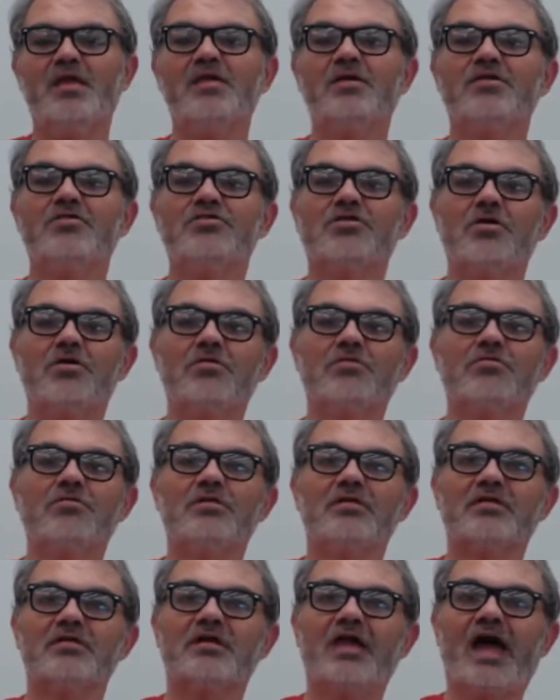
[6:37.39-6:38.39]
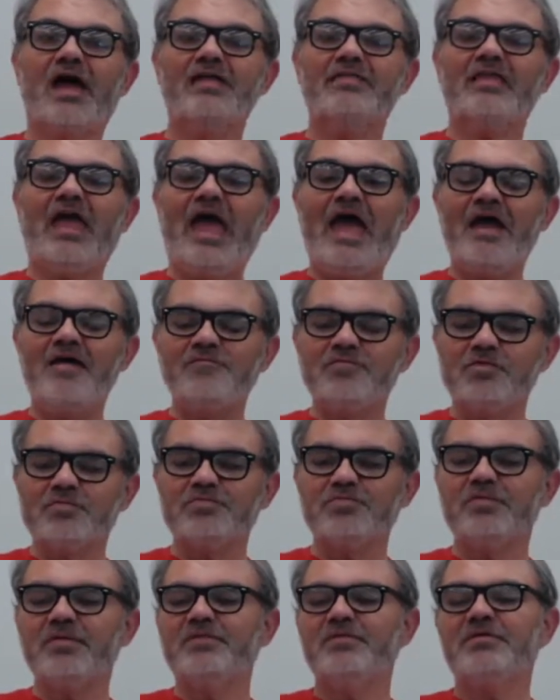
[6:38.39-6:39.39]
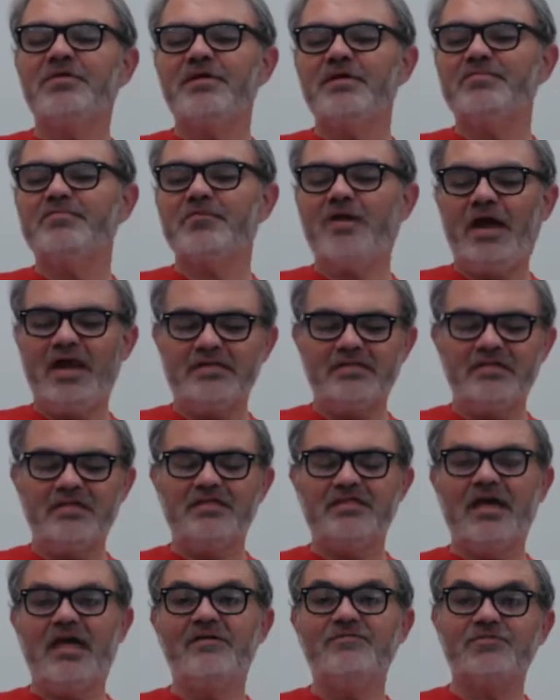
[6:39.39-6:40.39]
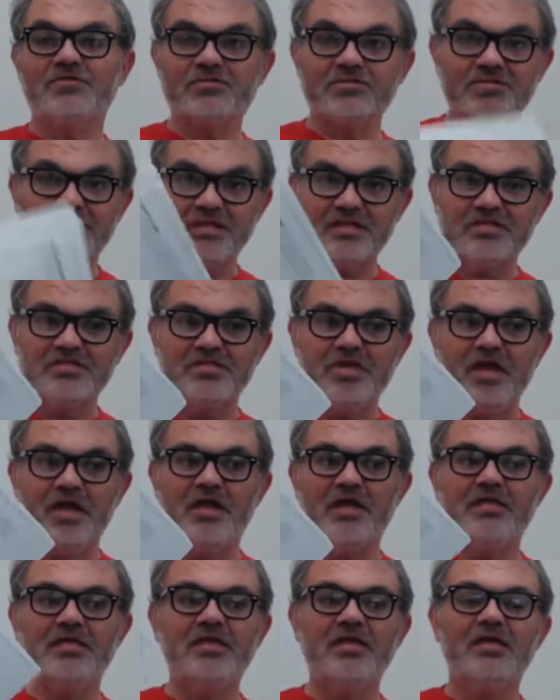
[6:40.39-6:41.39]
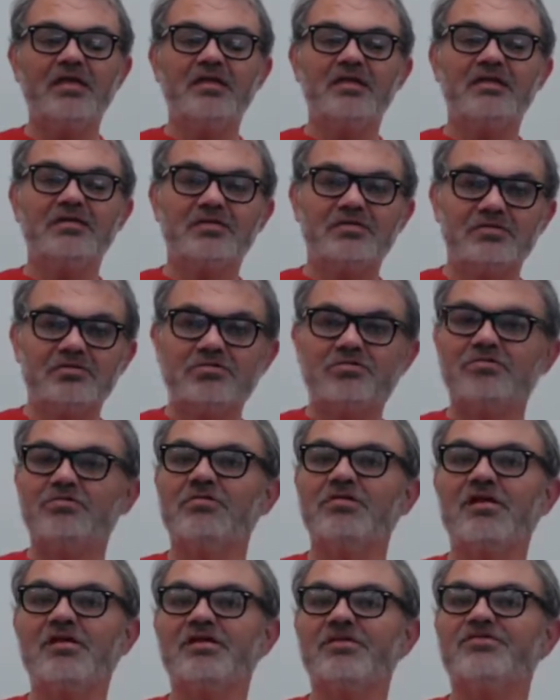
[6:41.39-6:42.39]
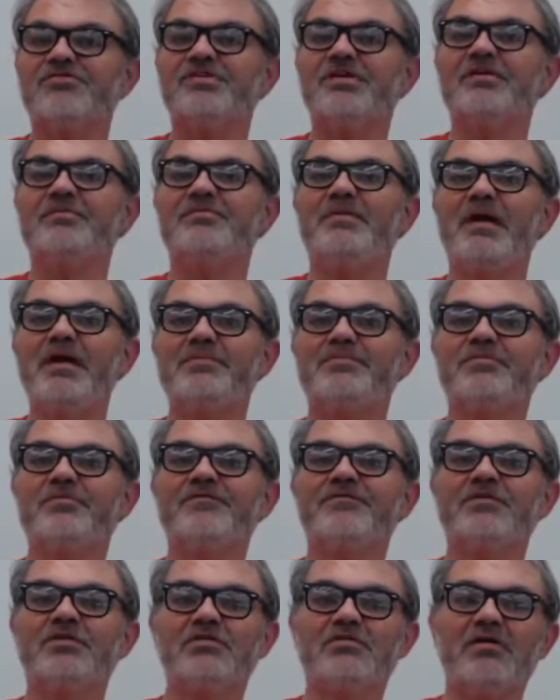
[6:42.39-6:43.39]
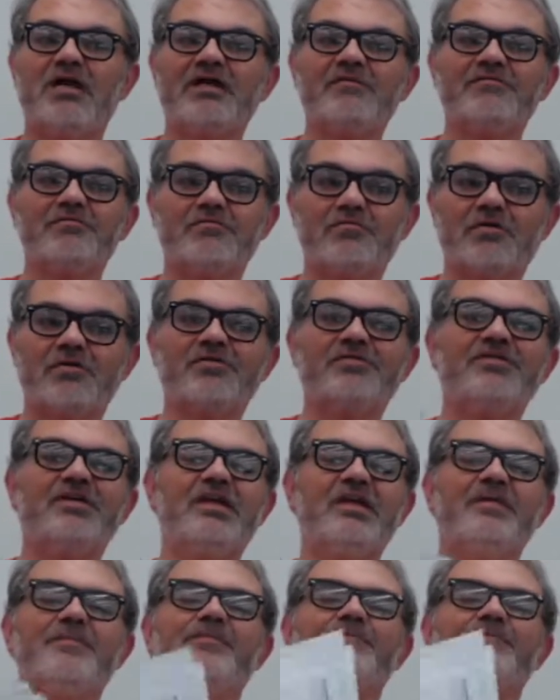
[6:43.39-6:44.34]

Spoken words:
So guys, have your preliminary practice, have your 6 done, do it on a sheet of paper if you don't have the worksheet.